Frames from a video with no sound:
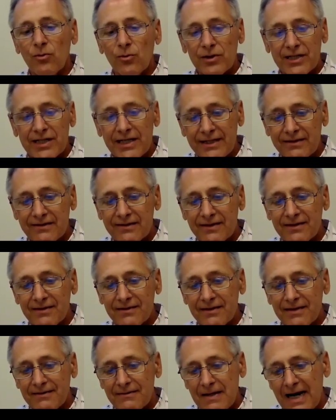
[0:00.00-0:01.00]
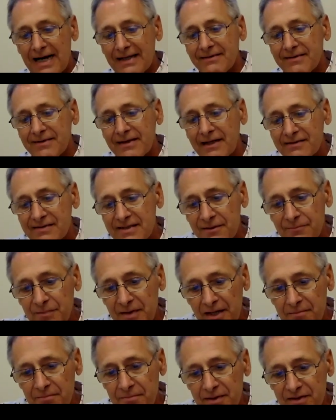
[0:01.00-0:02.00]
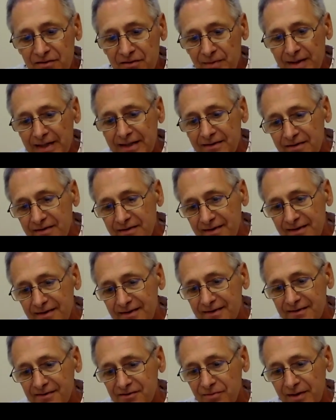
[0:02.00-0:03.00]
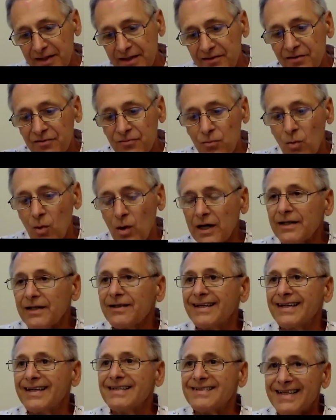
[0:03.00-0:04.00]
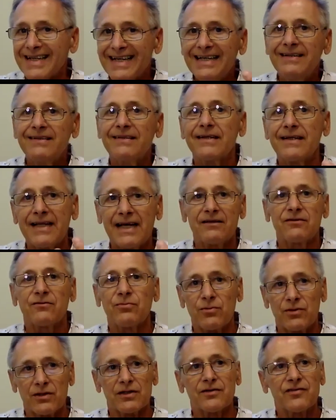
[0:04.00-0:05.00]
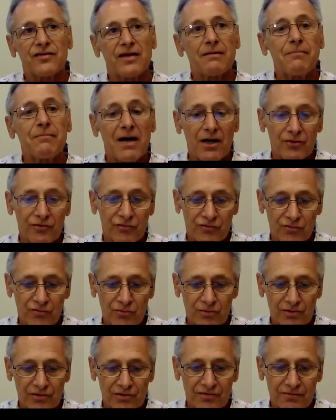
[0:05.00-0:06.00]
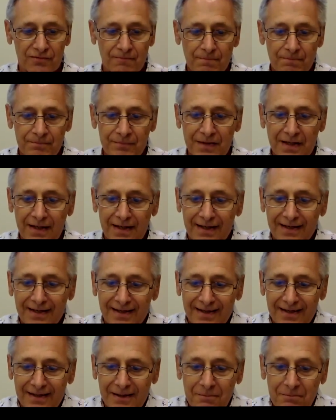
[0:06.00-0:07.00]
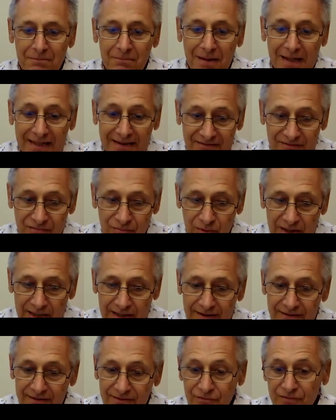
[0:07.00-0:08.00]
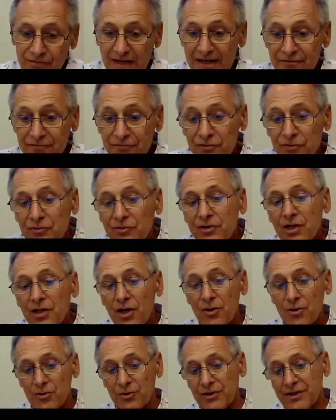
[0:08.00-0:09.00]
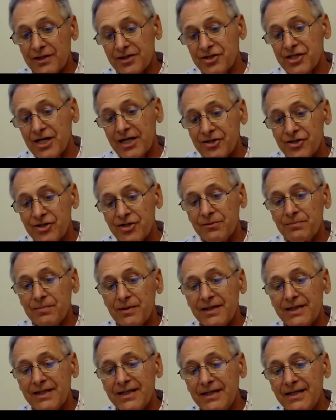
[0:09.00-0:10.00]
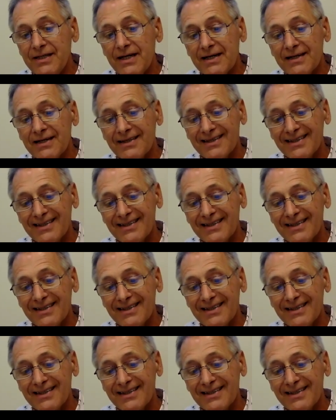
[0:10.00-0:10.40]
all data until September 2021 is in the network, somehow stored. But one has to know that ChatGPT